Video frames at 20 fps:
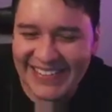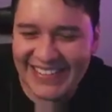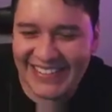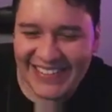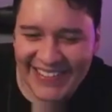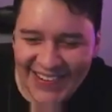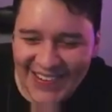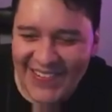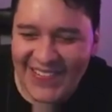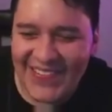
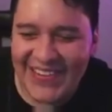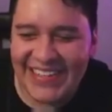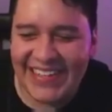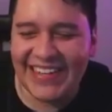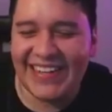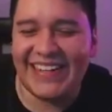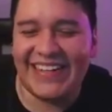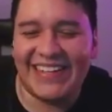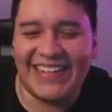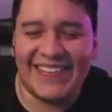so
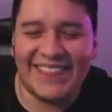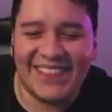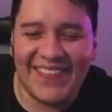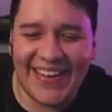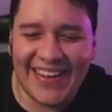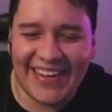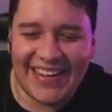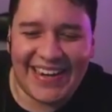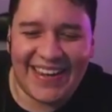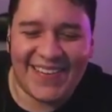good,
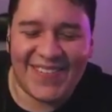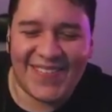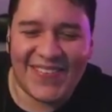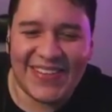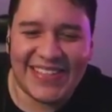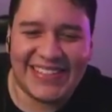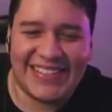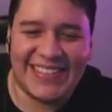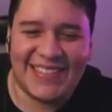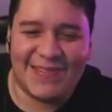man. I
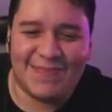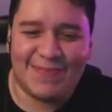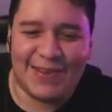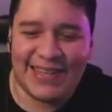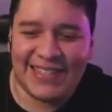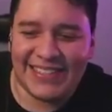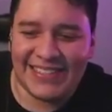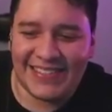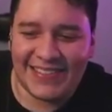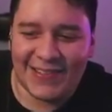missed this
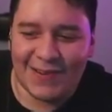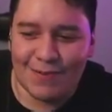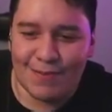play so